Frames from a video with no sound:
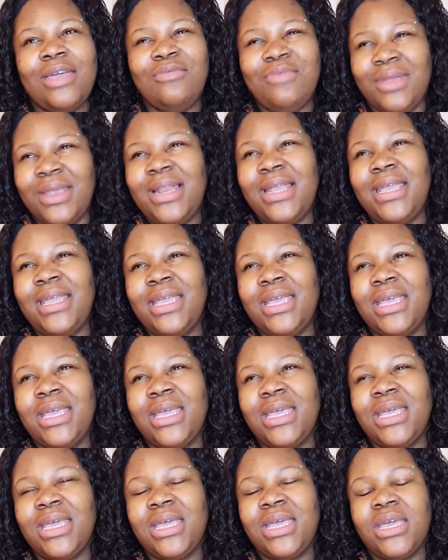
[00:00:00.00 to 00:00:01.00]
Really
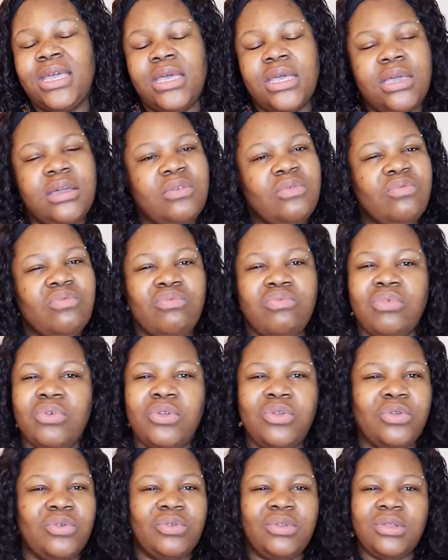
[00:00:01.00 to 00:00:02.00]

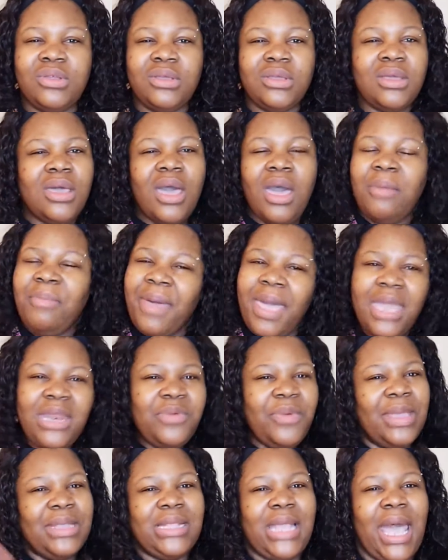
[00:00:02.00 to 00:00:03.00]
rude. But
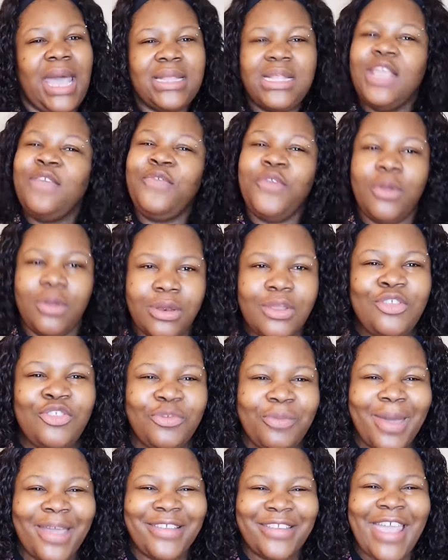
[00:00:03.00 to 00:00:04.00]
anyways guys, if you're new
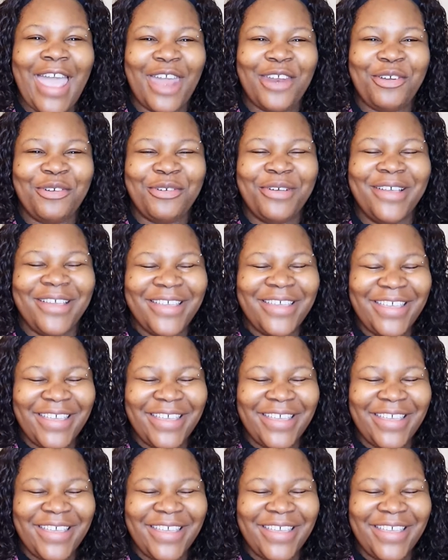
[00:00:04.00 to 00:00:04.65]
to my channel,